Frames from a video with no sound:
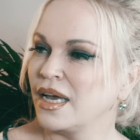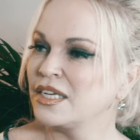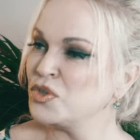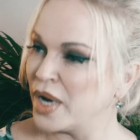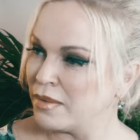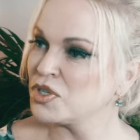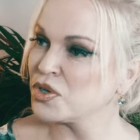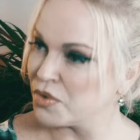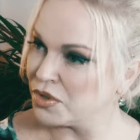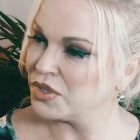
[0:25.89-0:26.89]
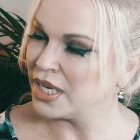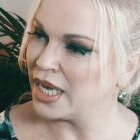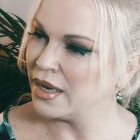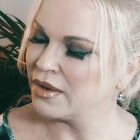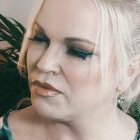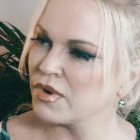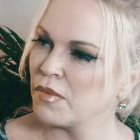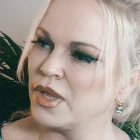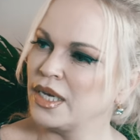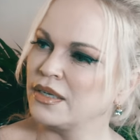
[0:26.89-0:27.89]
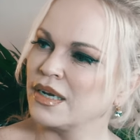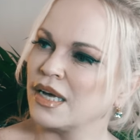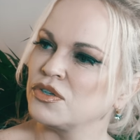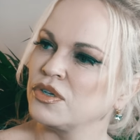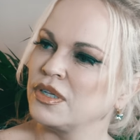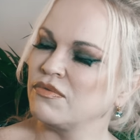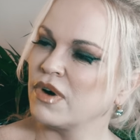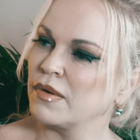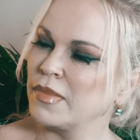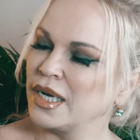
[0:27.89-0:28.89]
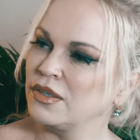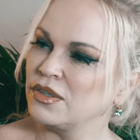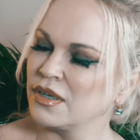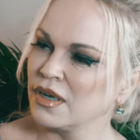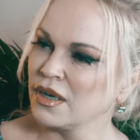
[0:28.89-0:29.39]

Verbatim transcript: extreme scrutiny from the international environment